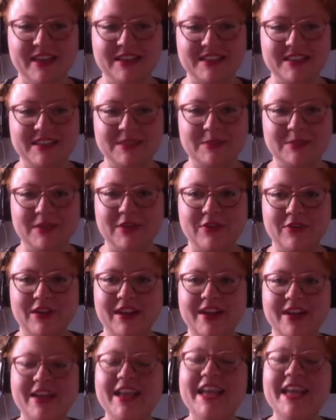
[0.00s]
As it's being read
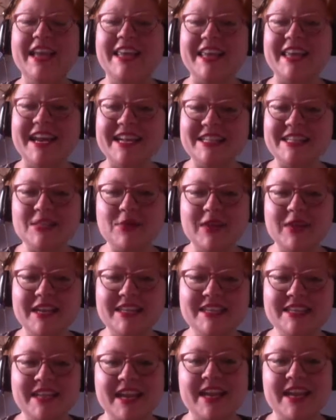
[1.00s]
out. Yeah, it's quite
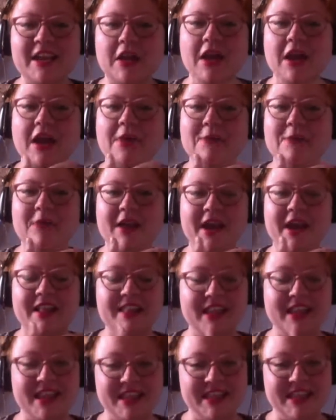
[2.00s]
exciting. I
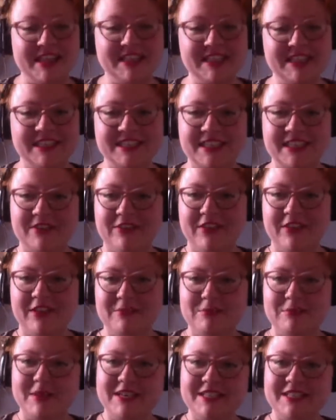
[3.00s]
like this because I feel
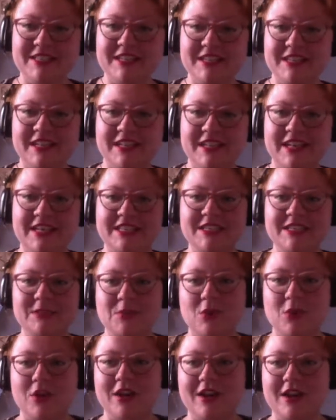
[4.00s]
it makes the classes
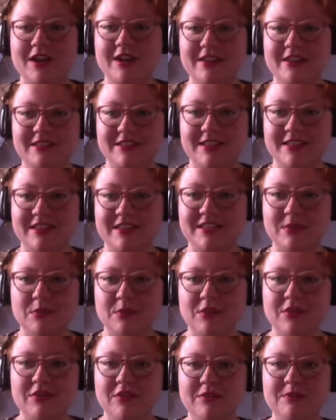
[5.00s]
more
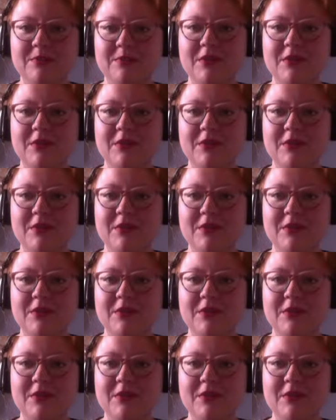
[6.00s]
accessible.